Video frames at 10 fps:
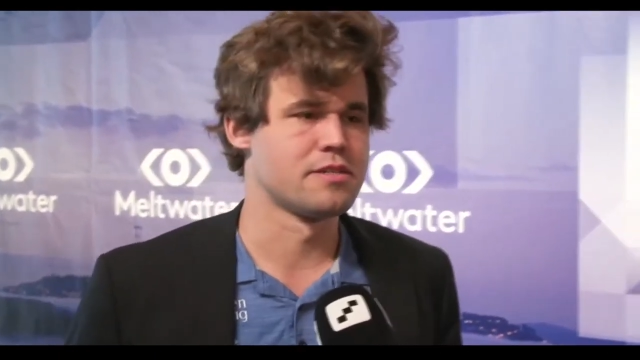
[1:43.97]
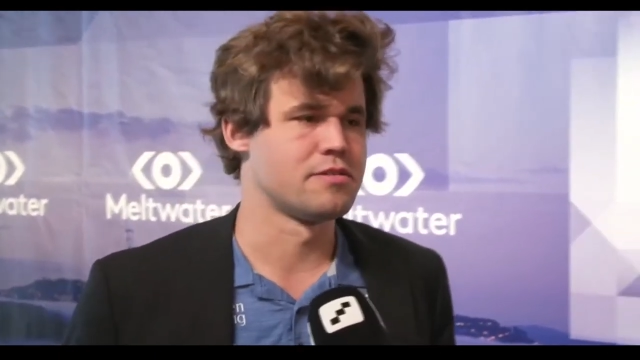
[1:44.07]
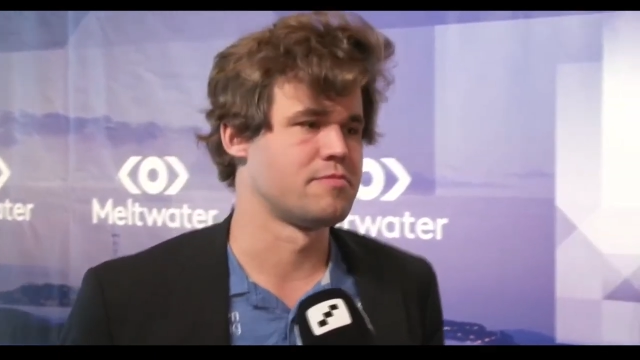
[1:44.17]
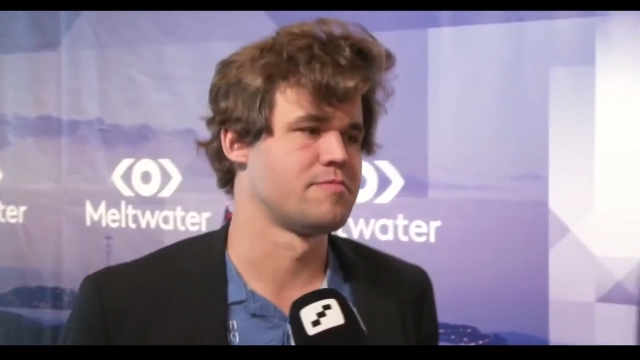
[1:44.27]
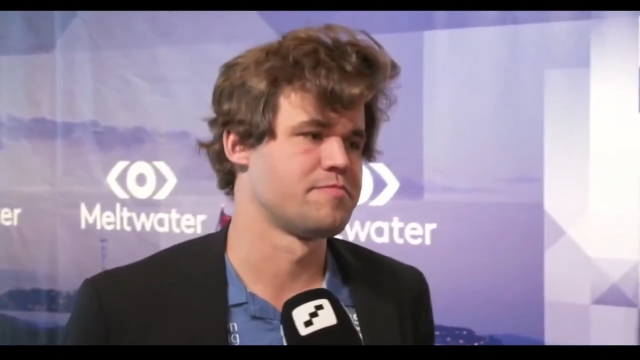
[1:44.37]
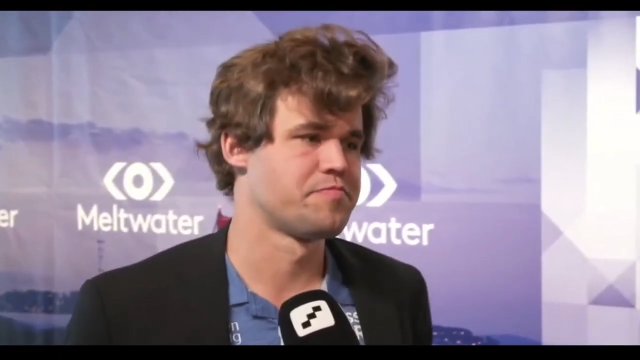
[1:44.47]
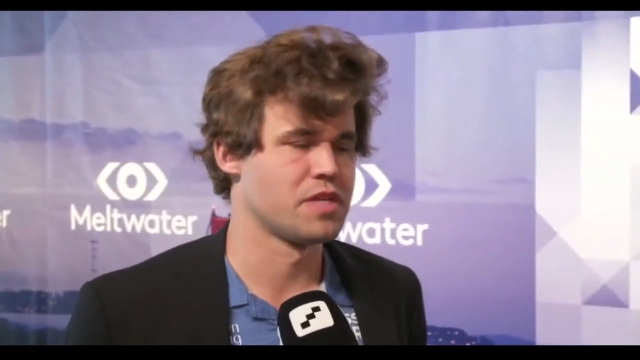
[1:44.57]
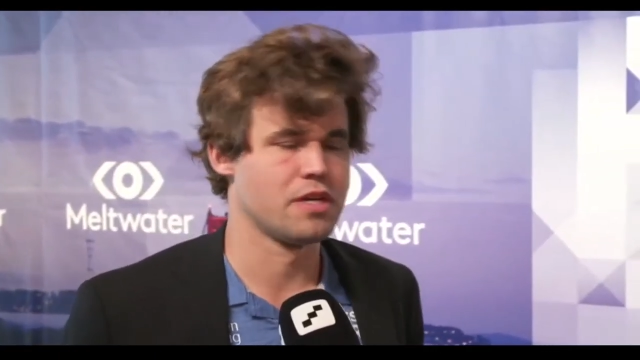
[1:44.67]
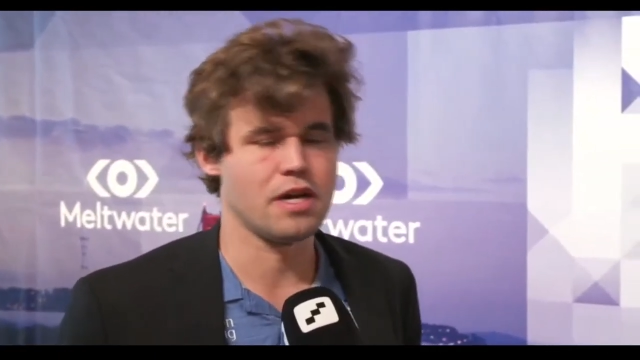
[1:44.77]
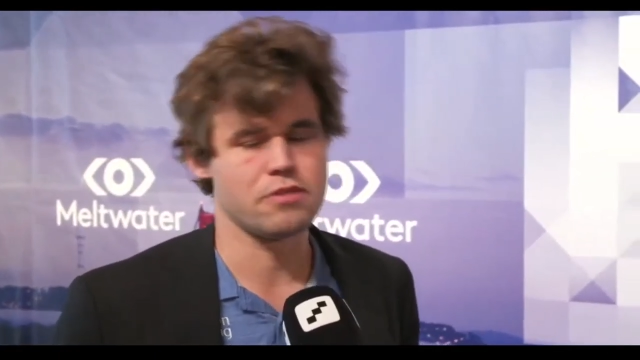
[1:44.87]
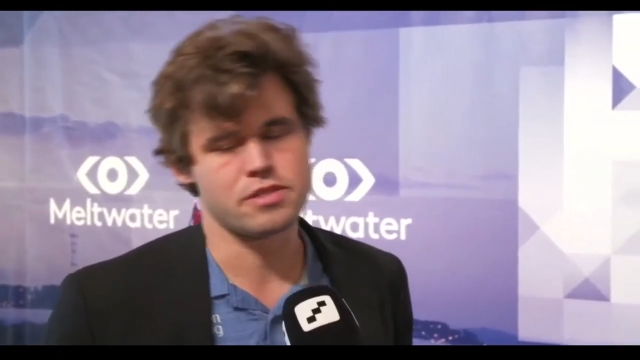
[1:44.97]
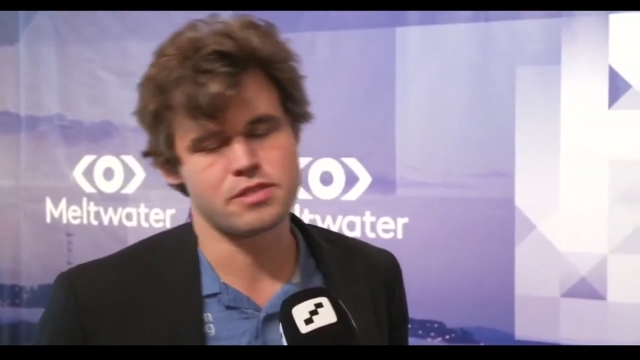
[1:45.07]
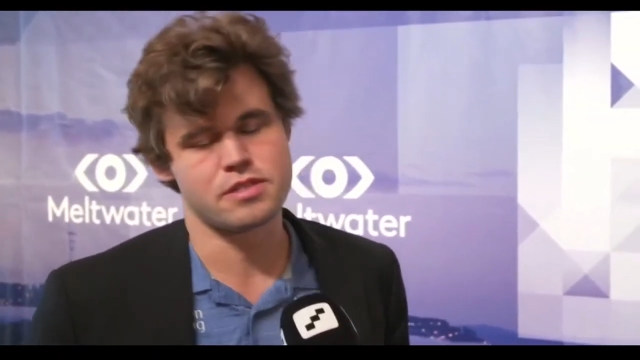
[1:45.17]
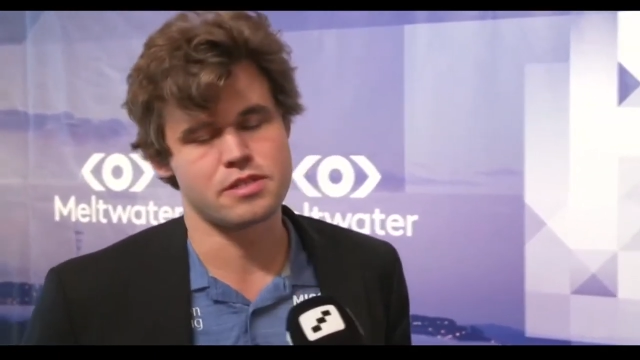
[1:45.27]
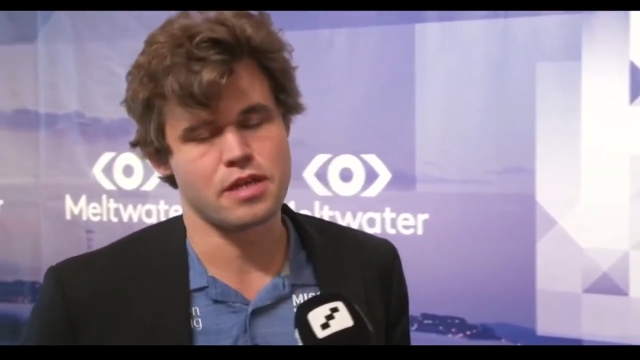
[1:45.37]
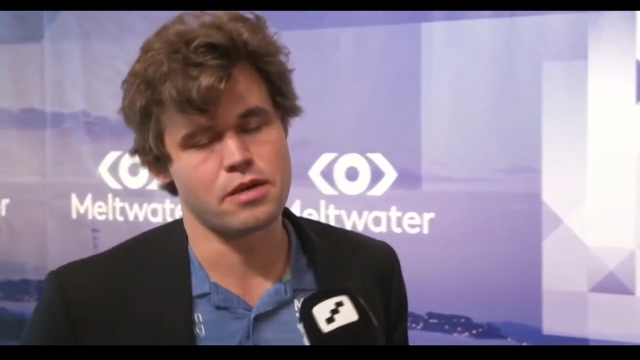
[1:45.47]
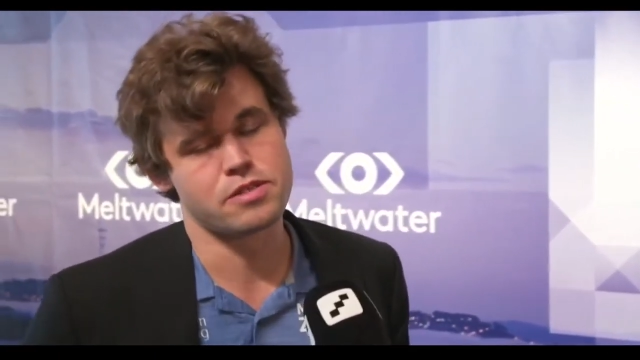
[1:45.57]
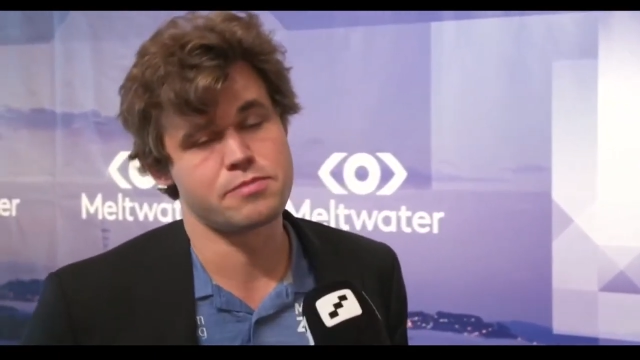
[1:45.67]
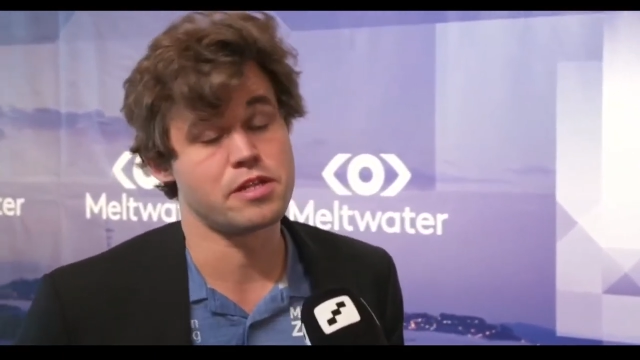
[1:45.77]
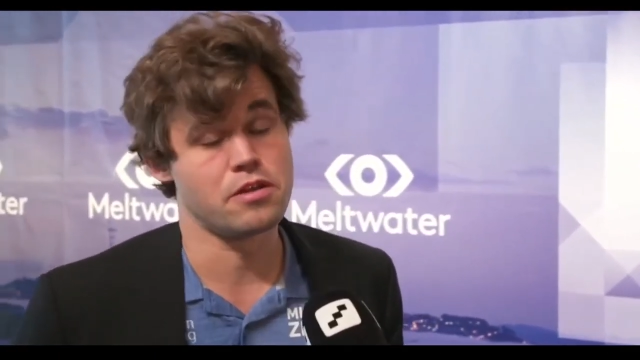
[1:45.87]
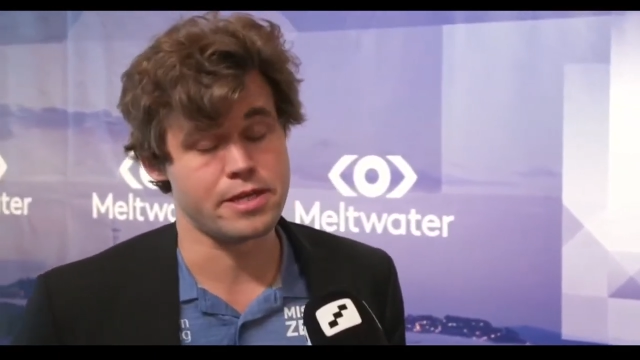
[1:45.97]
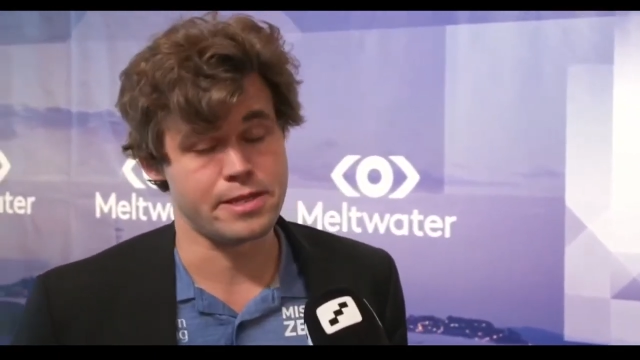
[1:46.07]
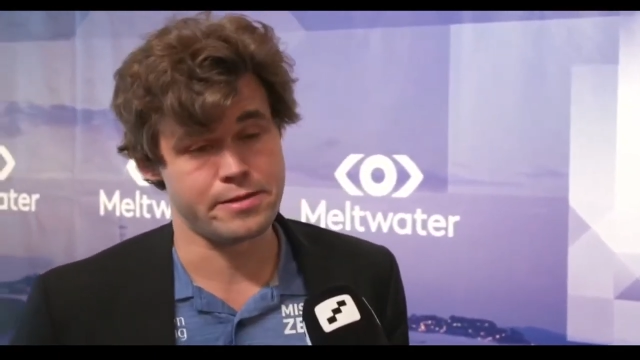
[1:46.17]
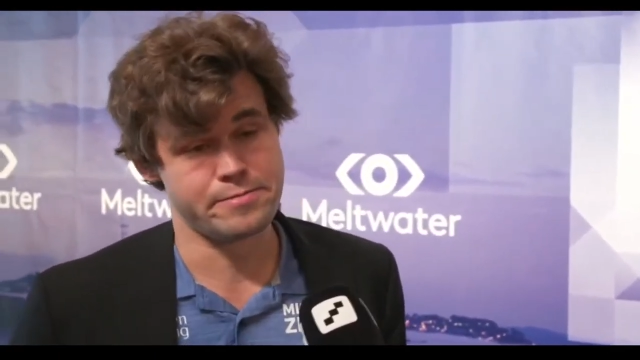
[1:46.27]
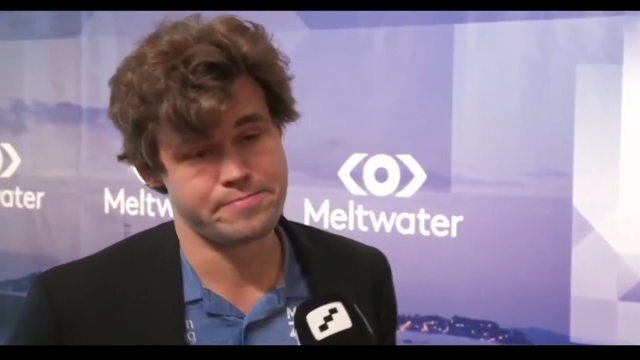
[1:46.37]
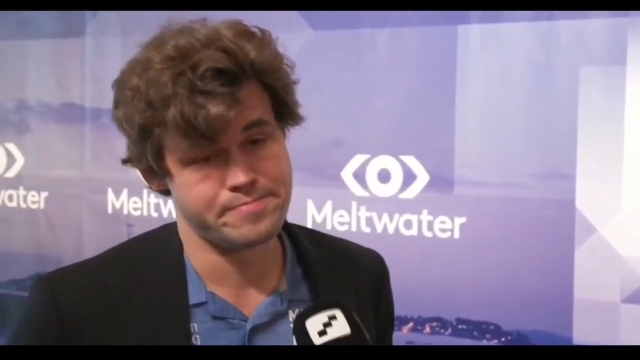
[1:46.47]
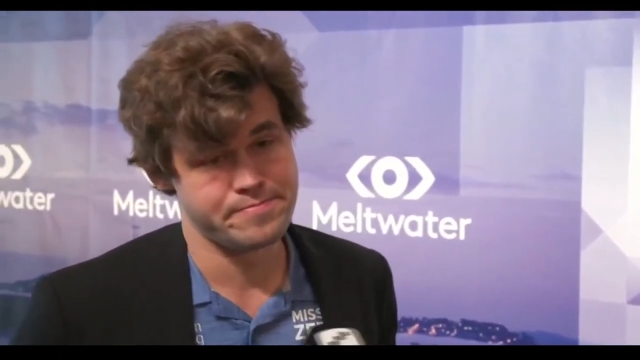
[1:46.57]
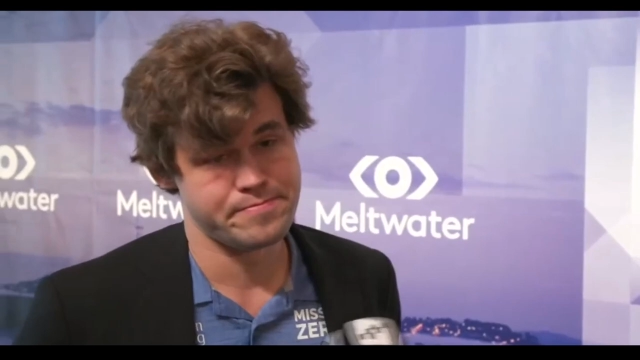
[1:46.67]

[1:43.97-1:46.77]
so I was I was a bit lucky there.